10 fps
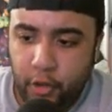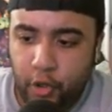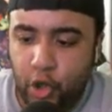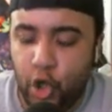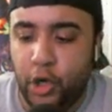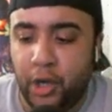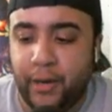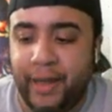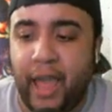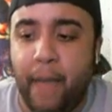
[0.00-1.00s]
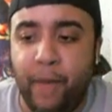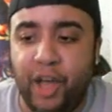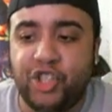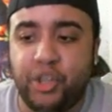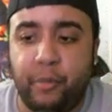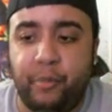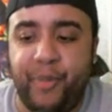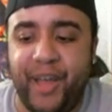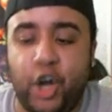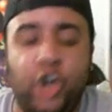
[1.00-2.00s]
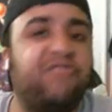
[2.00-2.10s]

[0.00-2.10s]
You look like a much bigger